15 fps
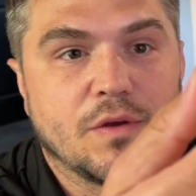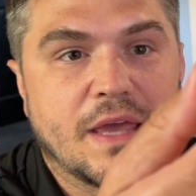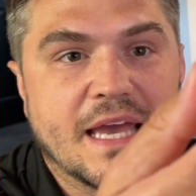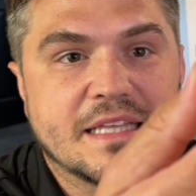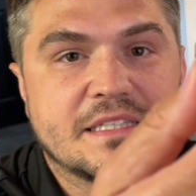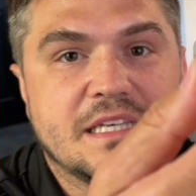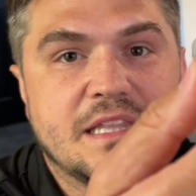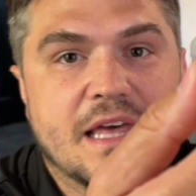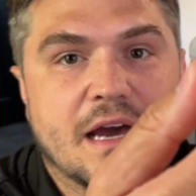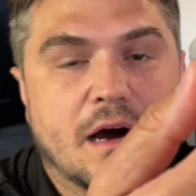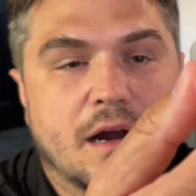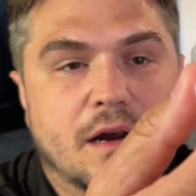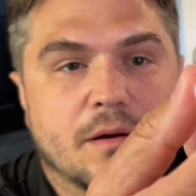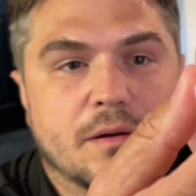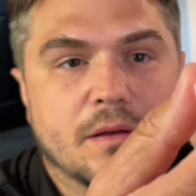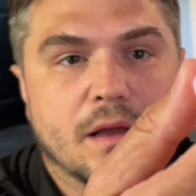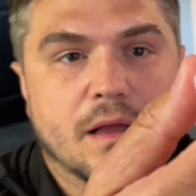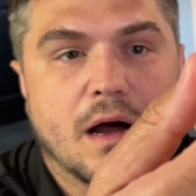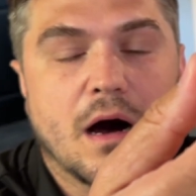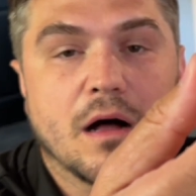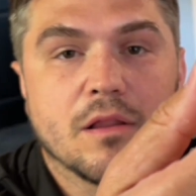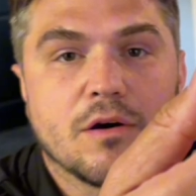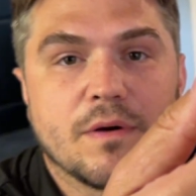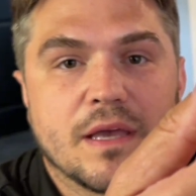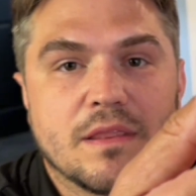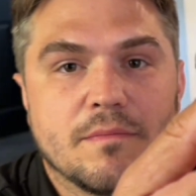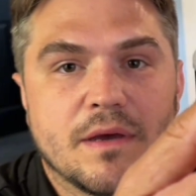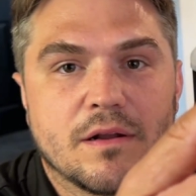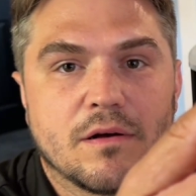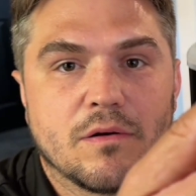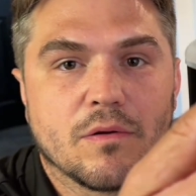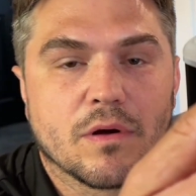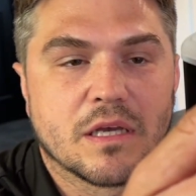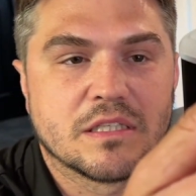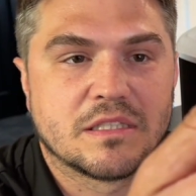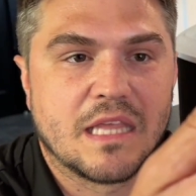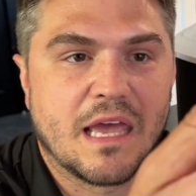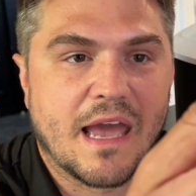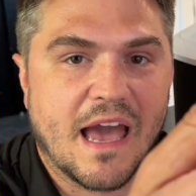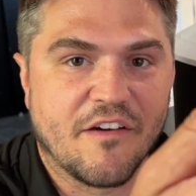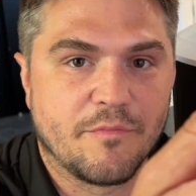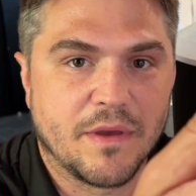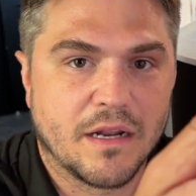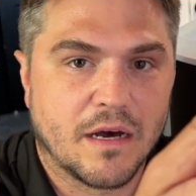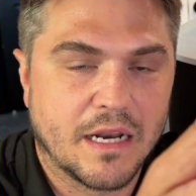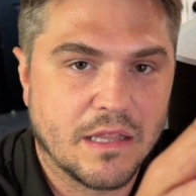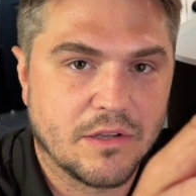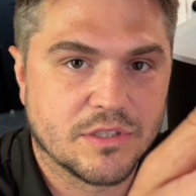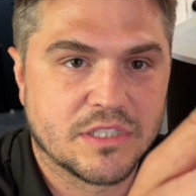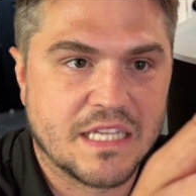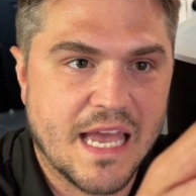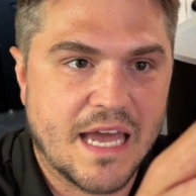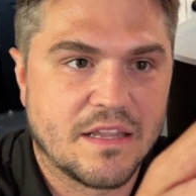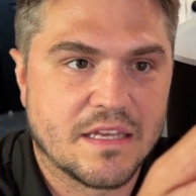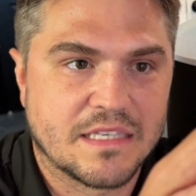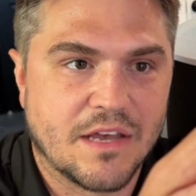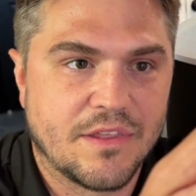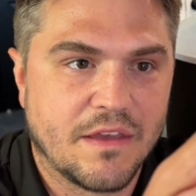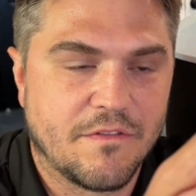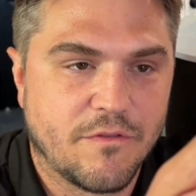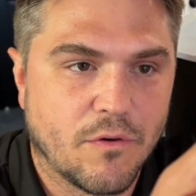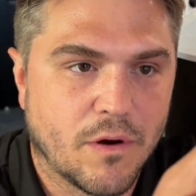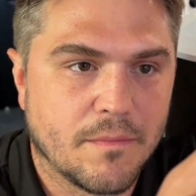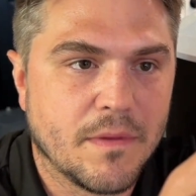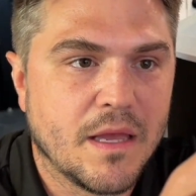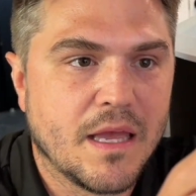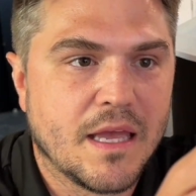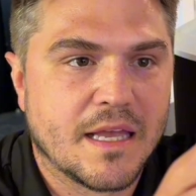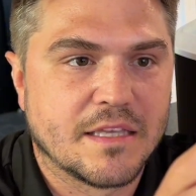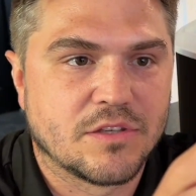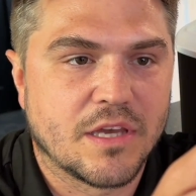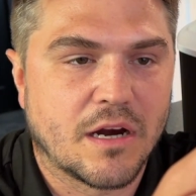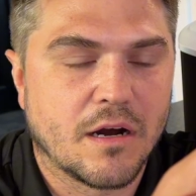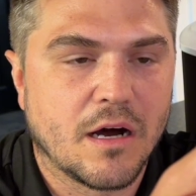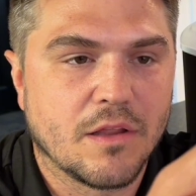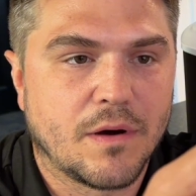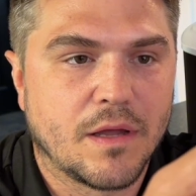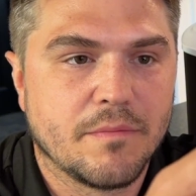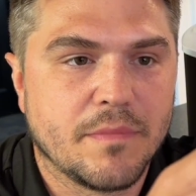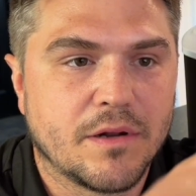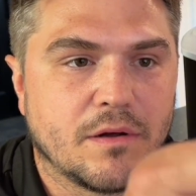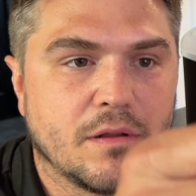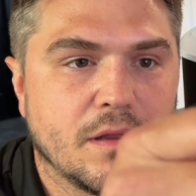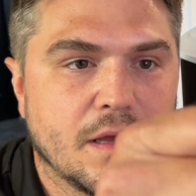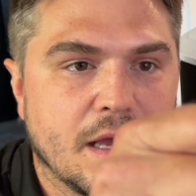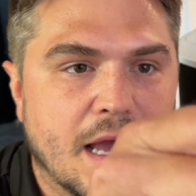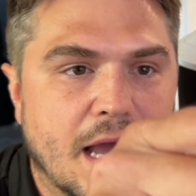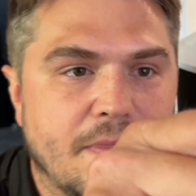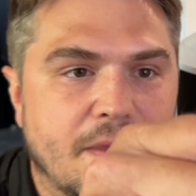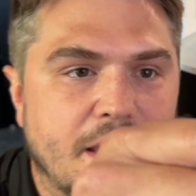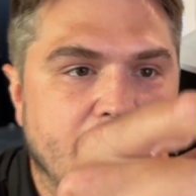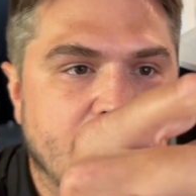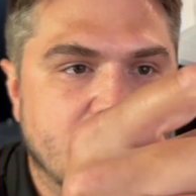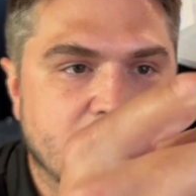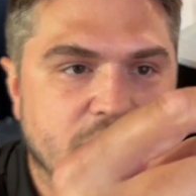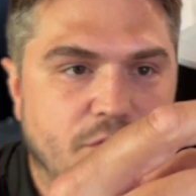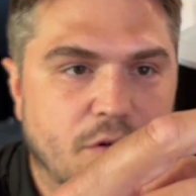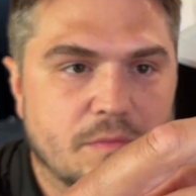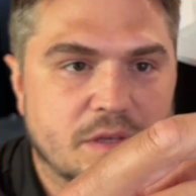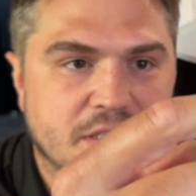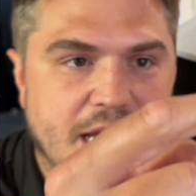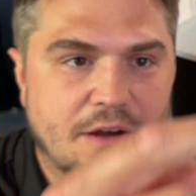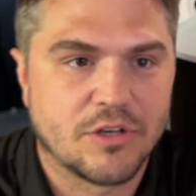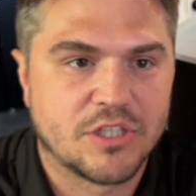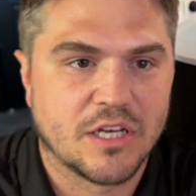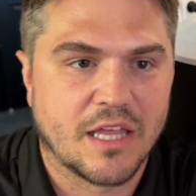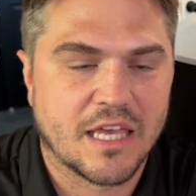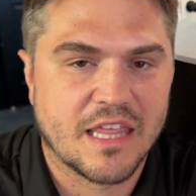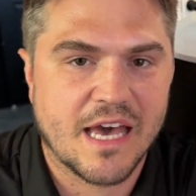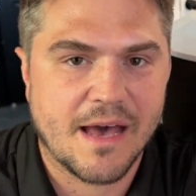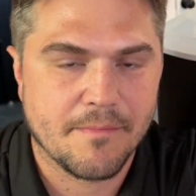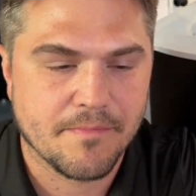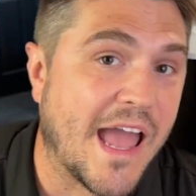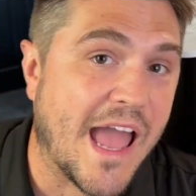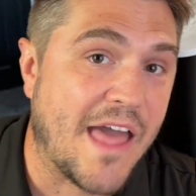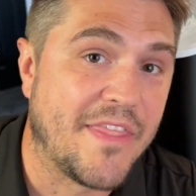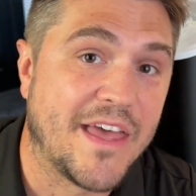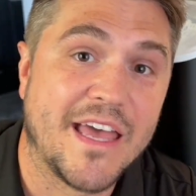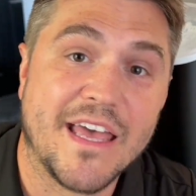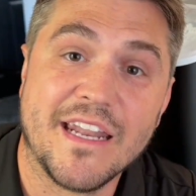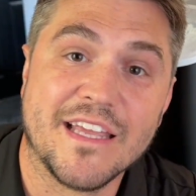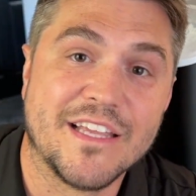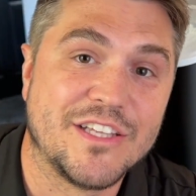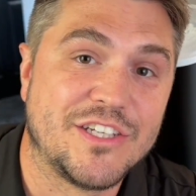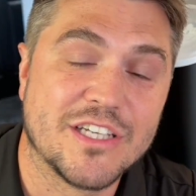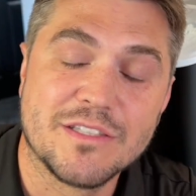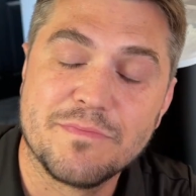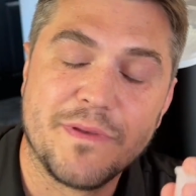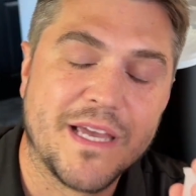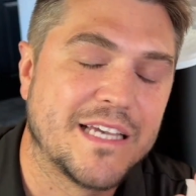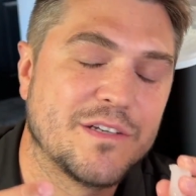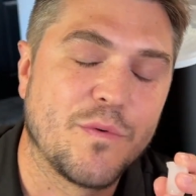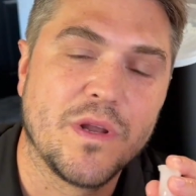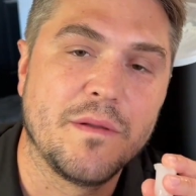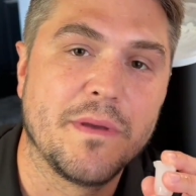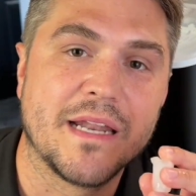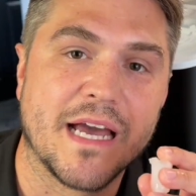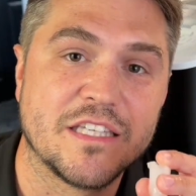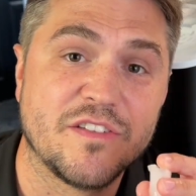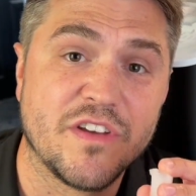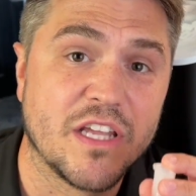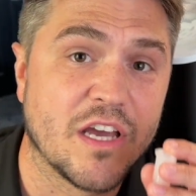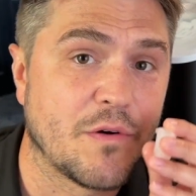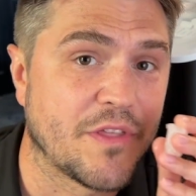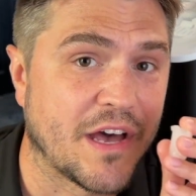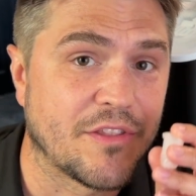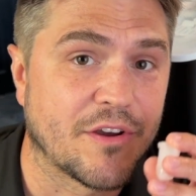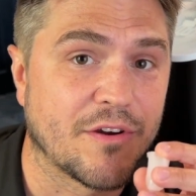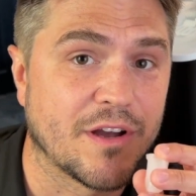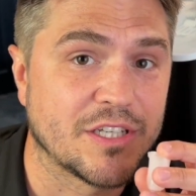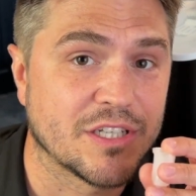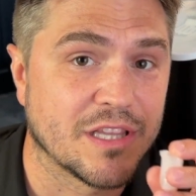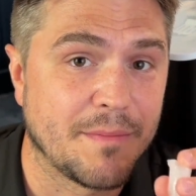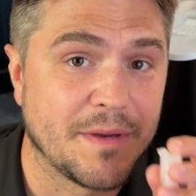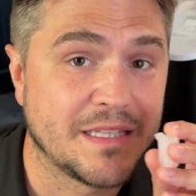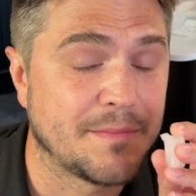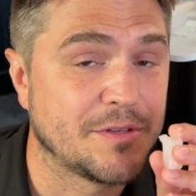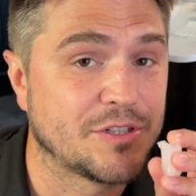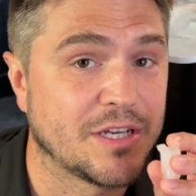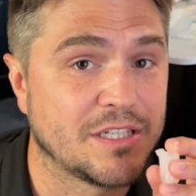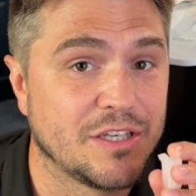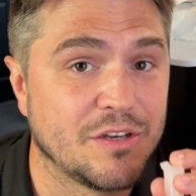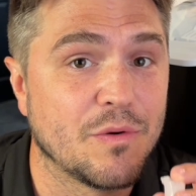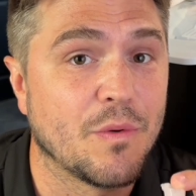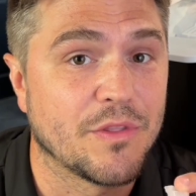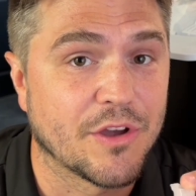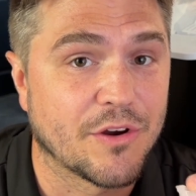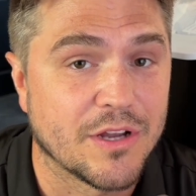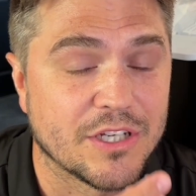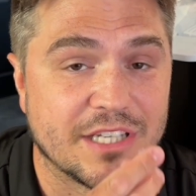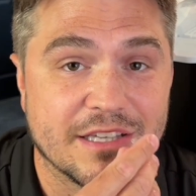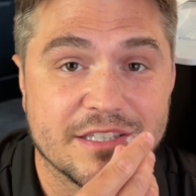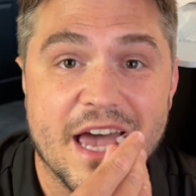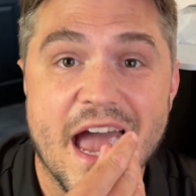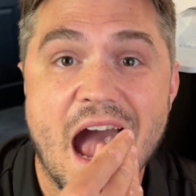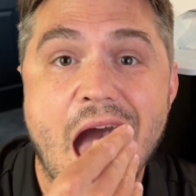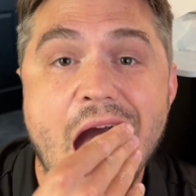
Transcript: can see they are hollow in the middle because they have been on a little stand. That's how they form. So they are hollow on the middle, and then it just formed this outer shell like that. And then just because it wouldn't be a nice video without the crunch, let me demonstrate to you what the crunch sounds like.